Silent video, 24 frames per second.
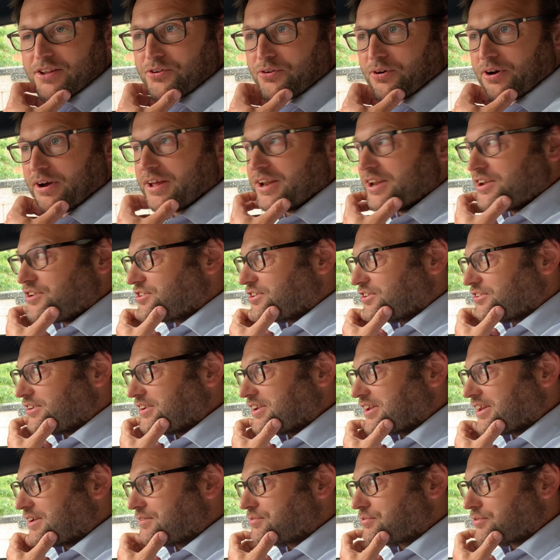quite an interesting
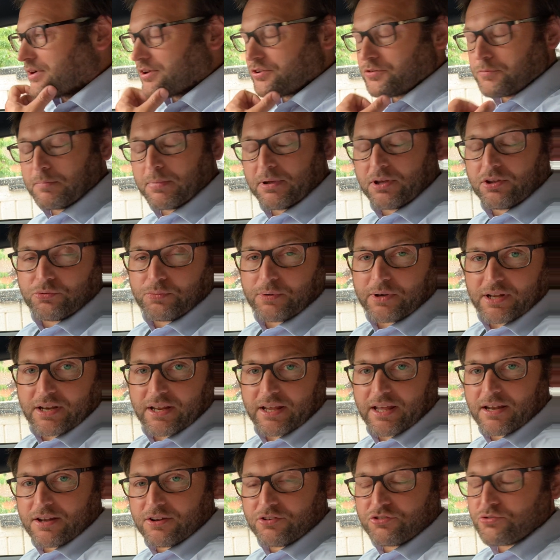day for us because we're going to
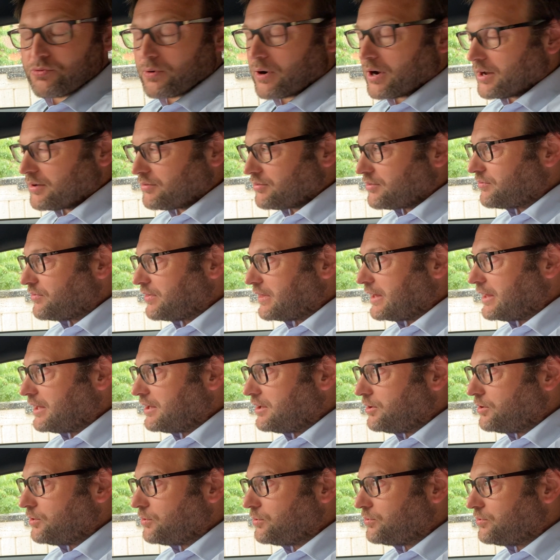get a drive of the
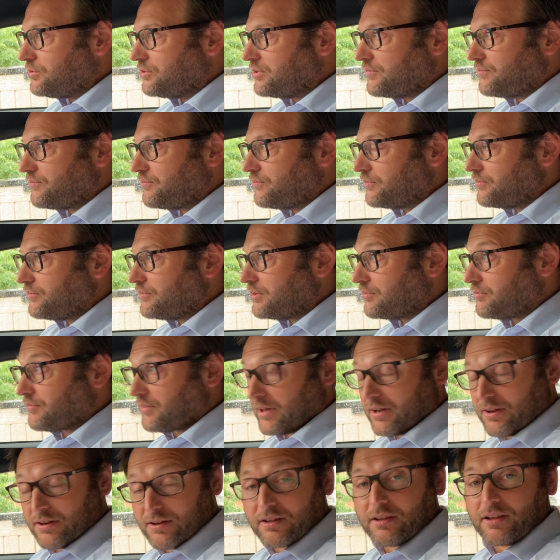new
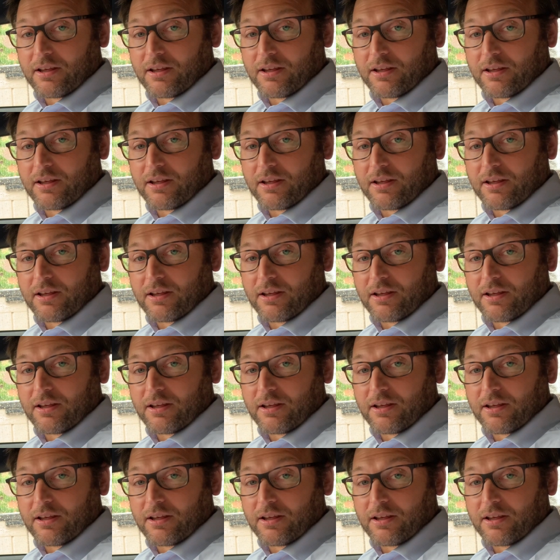Defender.